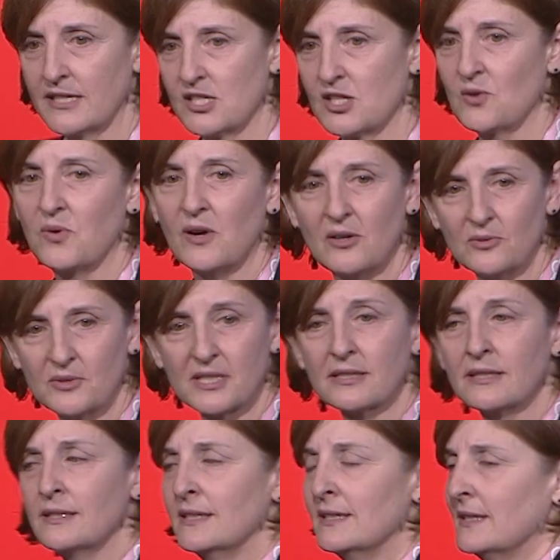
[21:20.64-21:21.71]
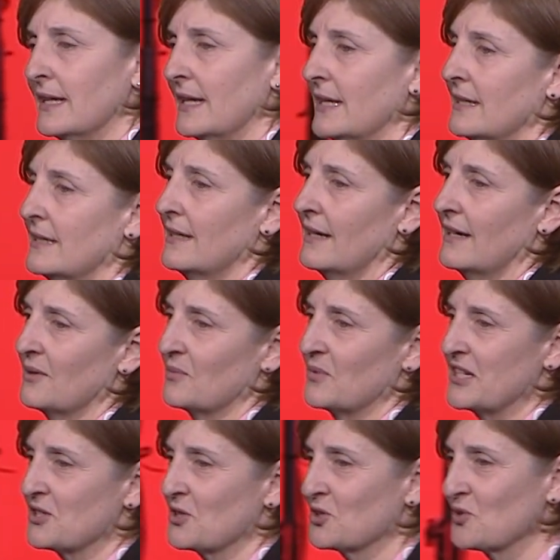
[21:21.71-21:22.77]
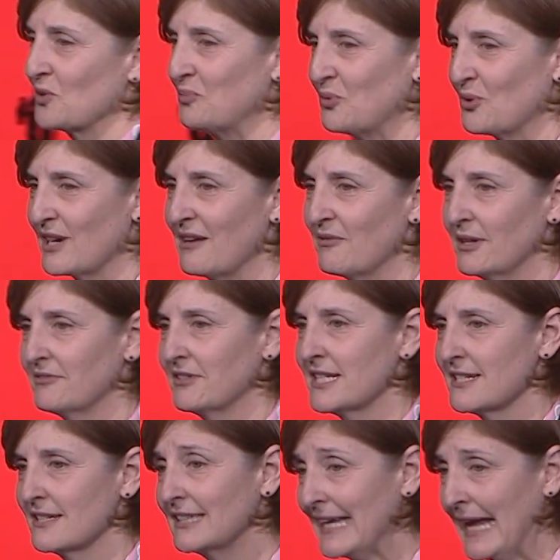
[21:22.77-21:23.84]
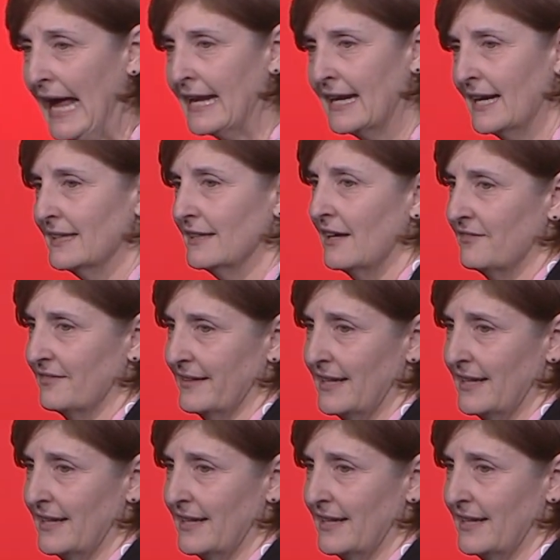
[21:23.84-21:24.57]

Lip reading: quote in a research report I read recently, and I love it.